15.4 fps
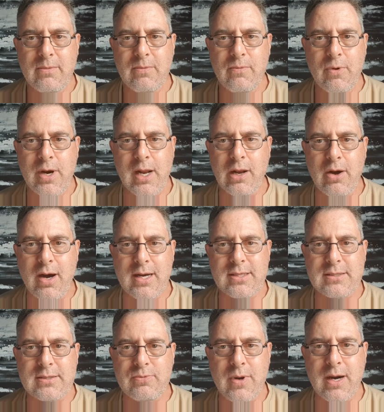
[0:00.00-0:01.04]

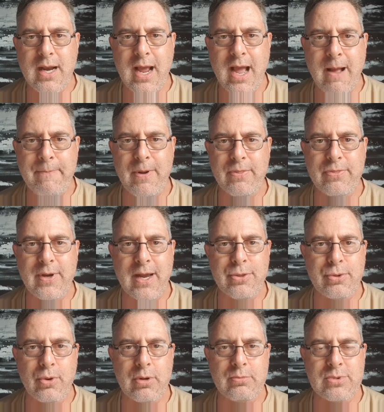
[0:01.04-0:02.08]
realise what had happened. They
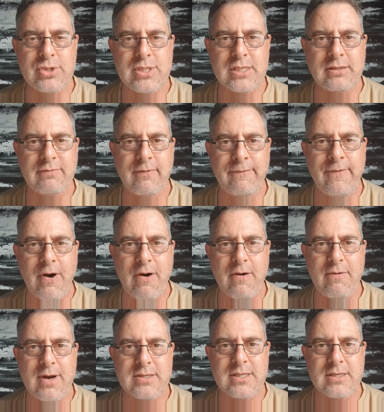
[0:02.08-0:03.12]
thought it was just for
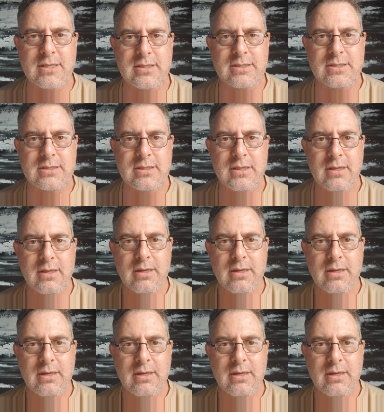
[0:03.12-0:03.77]
foreign residents.